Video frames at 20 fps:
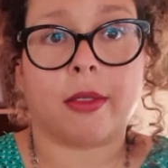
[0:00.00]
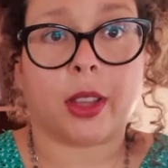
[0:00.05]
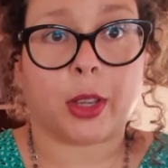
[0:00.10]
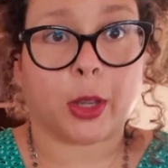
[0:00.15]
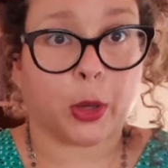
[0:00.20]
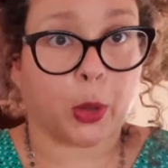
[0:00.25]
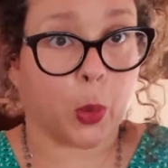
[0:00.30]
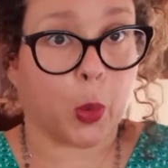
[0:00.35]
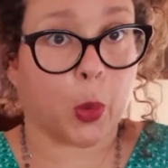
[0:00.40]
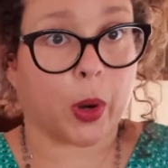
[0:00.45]

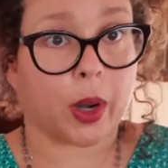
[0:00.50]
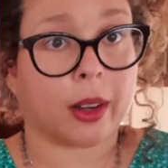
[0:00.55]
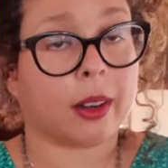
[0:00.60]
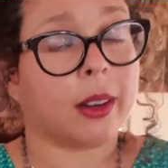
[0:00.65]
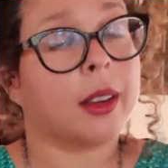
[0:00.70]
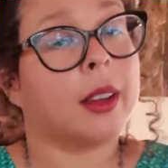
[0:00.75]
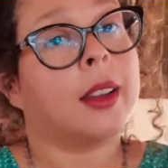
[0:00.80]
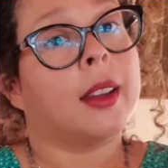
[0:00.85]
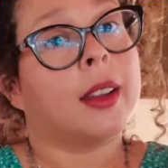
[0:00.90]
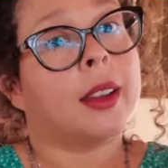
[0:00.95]
your
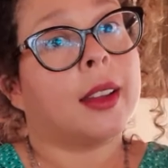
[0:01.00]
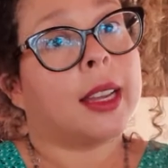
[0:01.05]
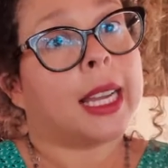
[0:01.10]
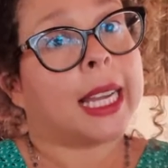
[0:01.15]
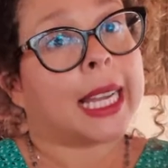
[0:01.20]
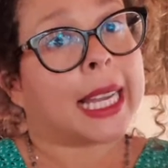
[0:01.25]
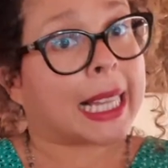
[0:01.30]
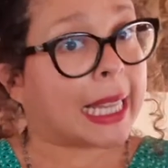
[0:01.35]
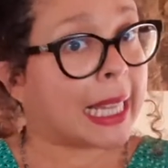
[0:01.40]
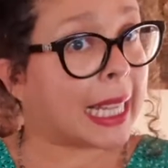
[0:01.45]

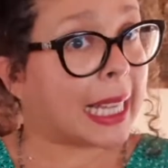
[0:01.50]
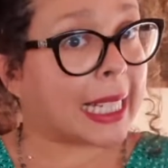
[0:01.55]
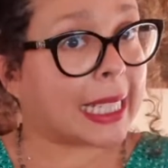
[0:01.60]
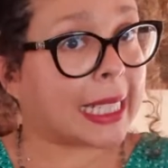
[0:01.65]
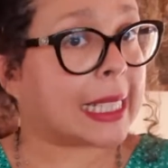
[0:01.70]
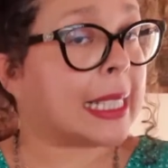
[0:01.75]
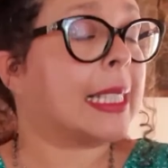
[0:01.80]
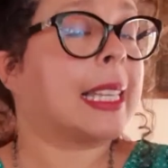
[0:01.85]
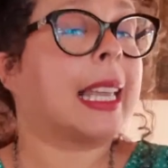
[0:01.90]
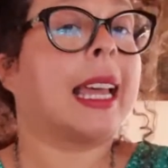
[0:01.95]

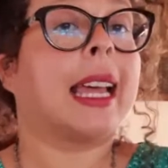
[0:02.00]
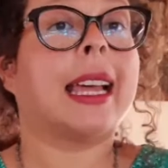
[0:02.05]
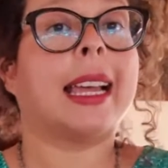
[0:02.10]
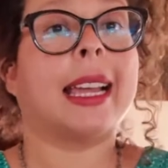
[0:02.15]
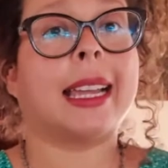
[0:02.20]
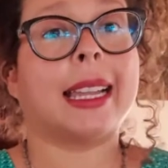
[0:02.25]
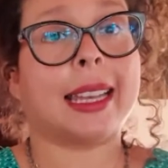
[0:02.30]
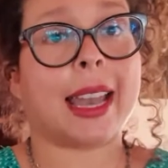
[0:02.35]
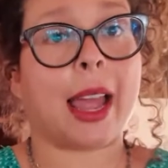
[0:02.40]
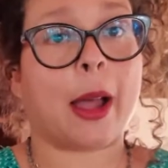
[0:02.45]
clients.
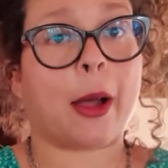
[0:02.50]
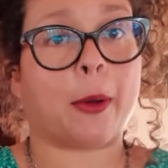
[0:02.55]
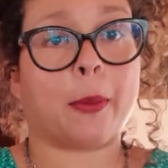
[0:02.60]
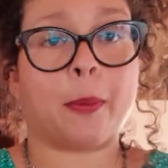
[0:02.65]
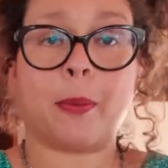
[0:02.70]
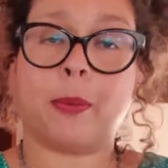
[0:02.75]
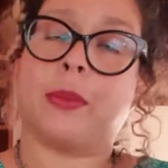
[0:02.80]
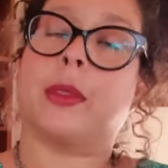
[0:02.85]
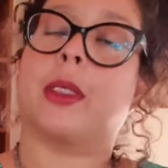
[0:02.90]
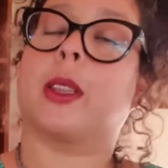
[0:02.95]
Now,
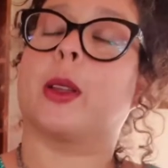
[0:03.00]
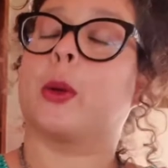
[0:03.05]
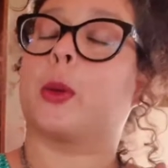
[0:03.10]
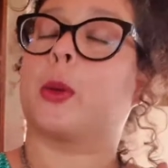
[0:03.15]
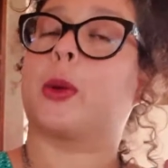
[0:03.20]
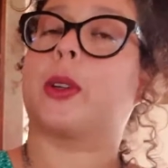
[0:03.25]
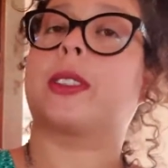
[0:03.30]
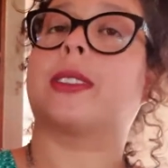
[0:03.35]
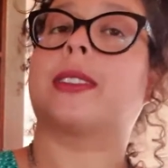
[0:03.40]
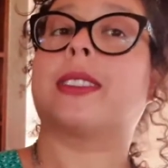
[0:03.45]

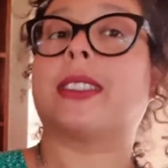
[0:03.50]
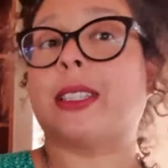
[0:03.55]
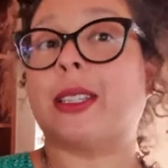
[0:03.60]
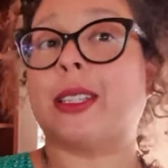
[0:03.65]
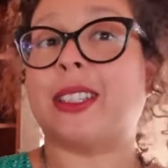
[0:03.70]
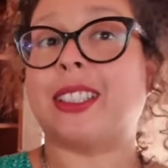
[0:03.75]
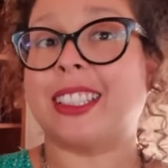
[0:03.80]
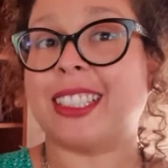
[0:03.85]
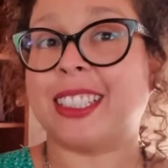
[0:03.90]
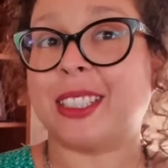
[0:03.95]
we're
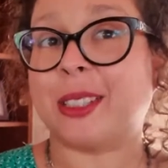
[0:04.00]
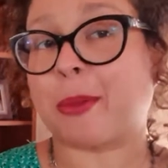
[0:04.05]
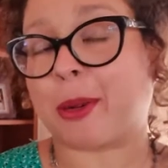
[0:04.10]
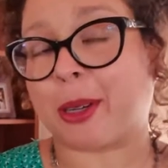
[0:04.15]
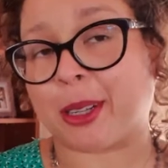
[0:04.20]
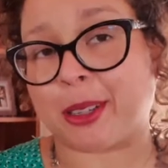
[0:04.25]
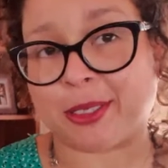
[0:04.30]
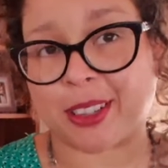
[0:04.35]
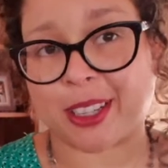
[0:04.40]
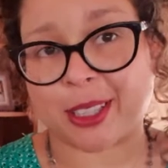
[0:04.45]
still in the
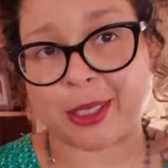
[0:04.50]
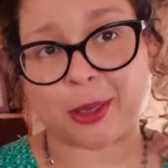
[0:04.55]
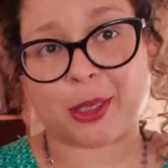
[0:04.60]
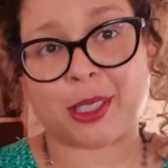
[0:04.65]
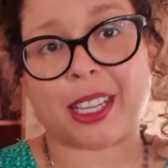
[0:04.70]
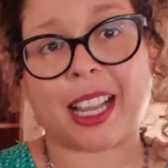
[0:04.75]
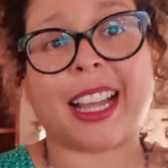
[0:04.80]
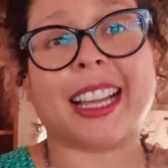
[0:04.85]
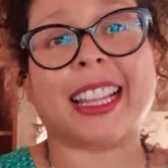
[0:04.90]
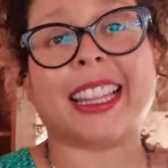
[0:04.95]
pre-phase, we're
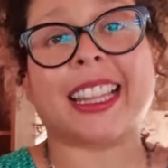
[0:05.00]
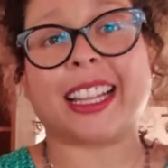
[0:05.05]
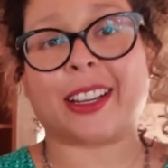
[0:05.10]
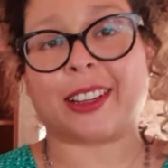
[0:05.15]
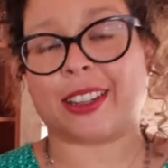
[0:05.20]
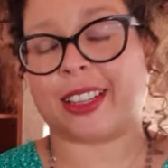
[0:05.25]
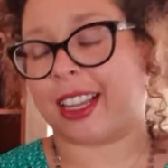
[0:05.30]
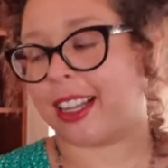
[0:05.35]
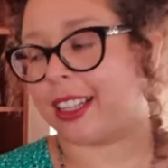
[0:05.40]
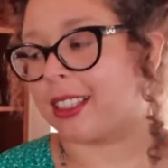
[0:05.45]
not there
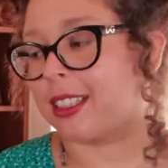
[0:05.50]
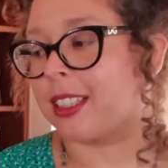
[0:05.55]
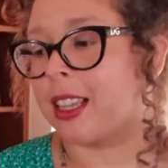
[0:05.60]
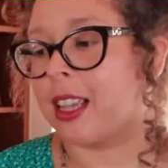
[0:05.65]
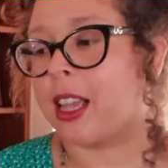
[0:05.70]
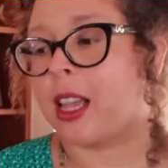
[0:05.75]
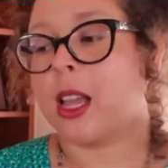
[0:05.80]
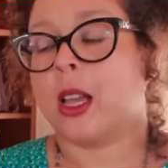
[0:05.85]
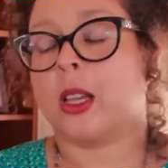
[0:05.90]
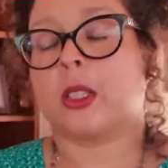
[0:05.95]
yet.
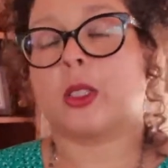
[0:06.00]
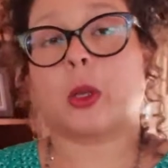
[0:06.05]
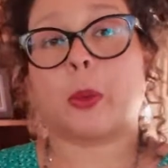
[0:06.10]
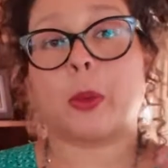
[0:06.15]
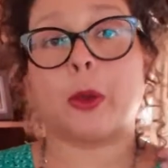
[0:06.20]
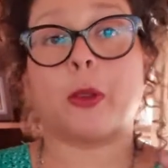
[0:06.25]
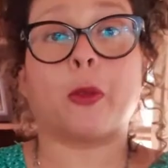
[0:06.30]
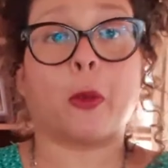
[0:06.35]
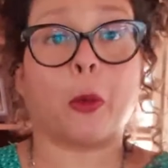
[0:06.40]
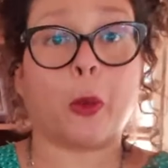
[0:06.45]
So
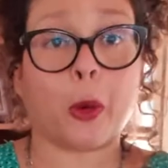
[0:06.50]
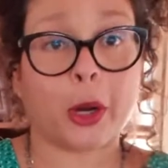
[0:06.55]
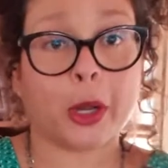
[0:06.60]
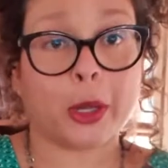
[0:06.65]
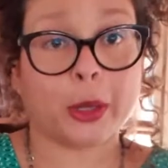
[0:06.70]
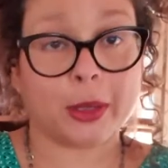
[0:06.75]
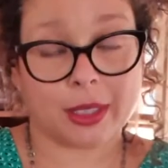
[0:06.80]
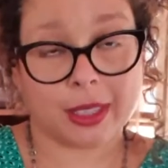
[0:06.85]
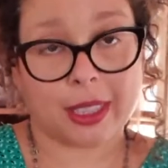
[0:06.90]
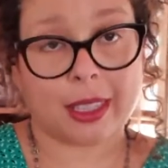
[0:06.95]
before
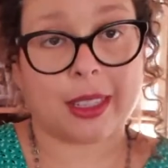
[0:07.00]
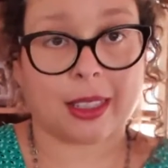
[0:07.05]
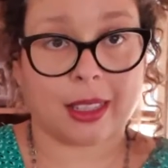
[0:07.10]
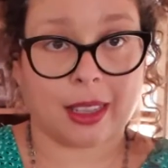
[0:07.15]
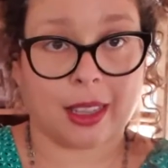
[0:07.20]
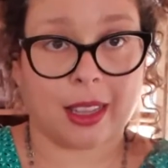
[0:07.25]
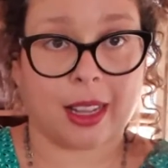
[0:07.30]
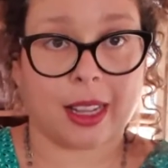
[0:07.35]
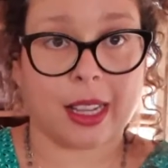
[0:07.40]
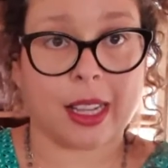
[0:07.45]
you see a
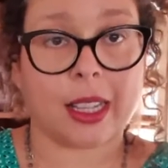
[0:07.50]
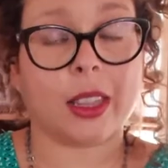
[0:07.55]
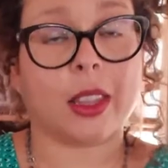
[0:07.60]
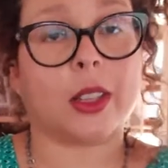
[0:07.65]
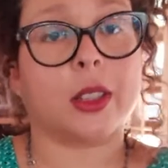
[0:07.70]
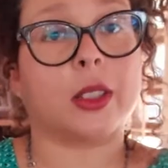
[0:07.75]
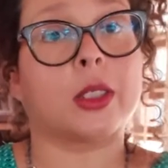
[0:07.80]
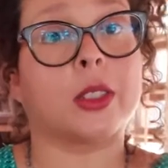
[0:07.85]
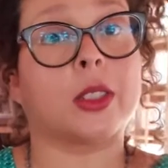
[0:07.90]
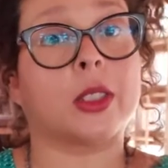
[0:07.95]
client,
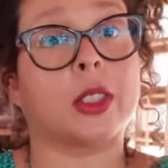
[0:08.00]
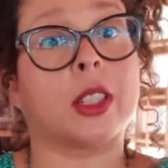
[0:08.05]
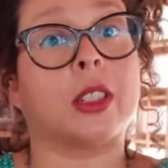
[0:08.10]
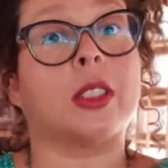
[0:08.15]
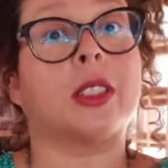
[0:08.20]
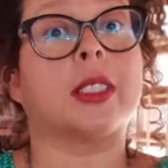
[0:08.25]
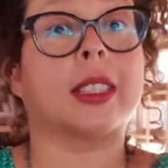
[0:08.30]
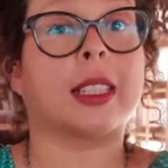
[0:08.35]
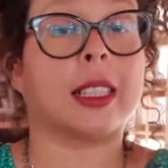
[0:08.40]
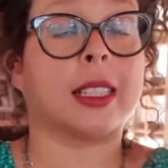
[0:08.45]
there's
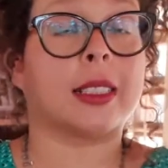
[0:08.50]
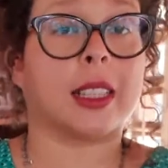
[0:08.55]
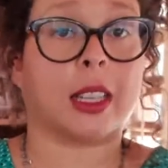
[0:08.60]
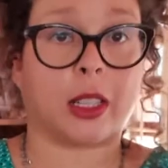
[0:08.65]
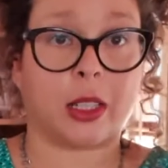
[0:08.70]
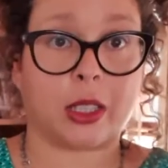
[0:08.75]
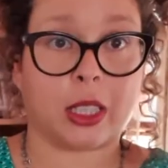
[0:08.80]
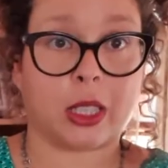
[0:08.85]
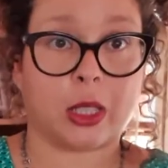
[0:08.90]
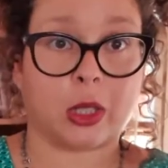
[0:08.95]
certain things that
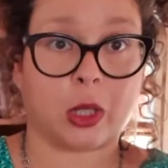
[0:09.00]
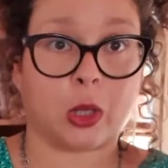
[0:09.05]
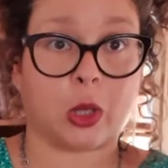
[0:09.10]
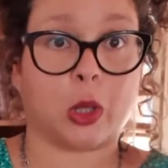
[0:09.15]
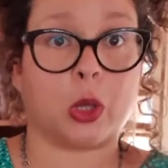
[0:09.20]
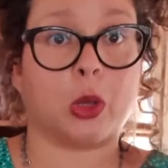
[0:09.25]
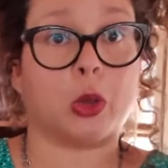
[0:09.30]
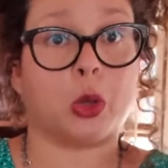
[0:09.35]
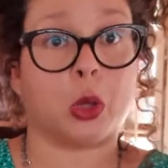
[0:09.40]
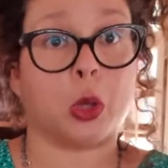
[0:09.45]
you need to
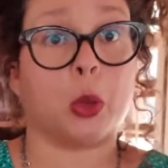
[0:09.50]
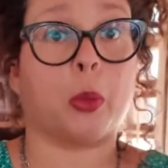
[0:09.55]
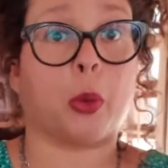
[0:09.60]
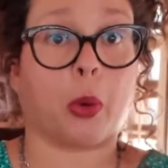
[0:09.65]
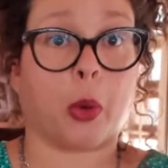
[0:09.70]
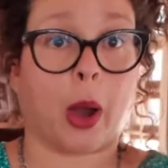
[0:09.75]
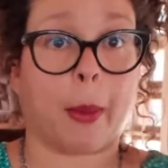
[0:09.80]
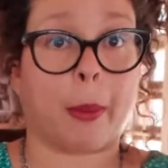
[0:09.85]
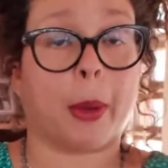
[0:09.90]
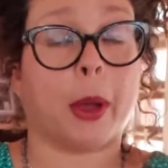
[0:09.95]
do to
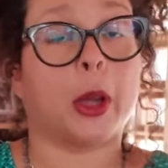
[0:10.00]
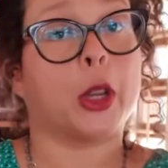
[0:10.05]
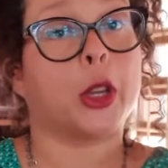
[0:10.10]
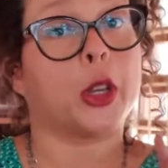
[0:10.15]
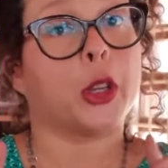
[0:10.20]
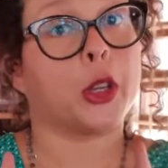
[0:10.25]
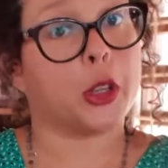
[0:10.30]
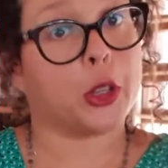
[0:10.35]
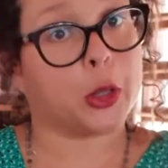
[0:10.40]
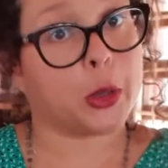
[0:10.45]
prep
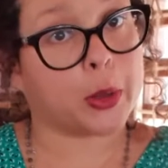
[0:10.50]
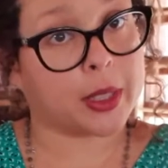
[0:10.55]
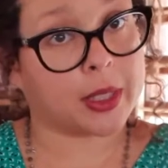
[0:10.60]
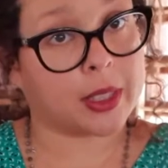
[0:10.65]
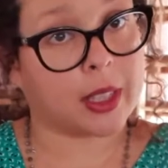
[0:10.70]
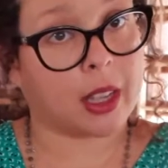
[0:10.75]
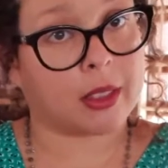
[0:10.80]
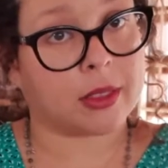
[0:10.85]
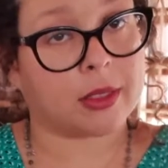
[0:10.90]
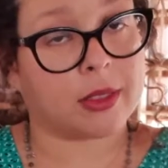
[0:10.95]

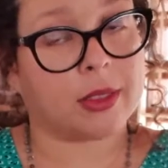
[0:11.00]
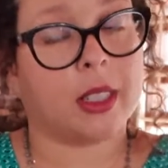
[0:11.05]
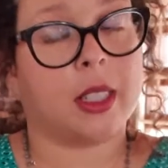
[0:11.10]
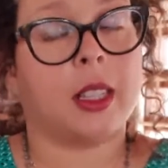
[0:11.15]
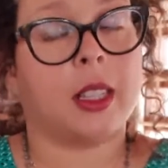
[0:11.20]
yourself.